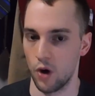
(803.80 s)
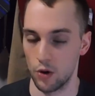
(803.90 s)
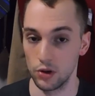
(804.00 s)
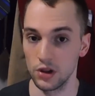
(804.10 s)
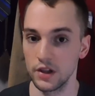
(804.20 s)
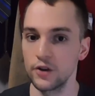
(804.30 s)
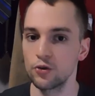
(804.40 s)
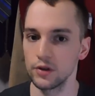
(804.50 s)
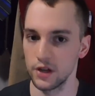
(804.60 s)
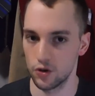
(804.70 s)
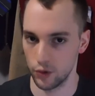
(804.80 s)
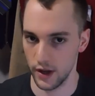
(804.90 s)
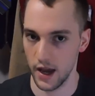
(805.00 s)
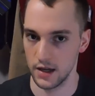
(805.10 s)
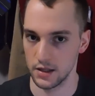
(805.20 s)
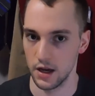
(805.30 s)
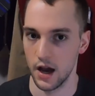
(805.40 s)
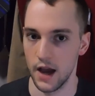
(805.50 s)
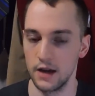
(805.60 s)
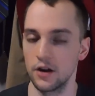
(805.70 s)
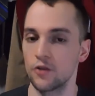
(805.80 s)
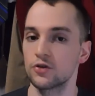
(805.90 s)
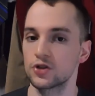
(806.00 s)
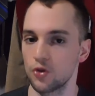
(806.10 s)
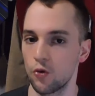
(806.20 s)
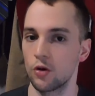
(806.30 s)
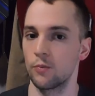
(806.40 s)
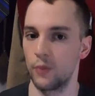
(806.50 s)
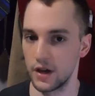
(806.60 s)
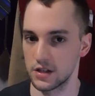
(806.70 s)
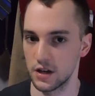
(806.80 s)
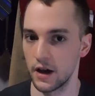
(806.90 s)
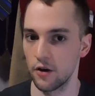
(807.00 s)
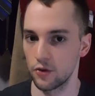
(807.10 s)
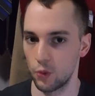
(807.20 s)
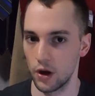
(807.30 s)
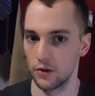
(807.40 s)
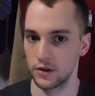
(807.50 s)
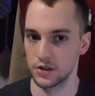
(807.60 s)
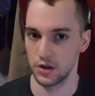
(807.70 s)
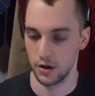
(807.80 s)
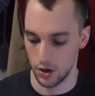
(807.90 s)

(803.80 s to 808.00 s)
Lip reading: I'll literally create another store based in health and wellness,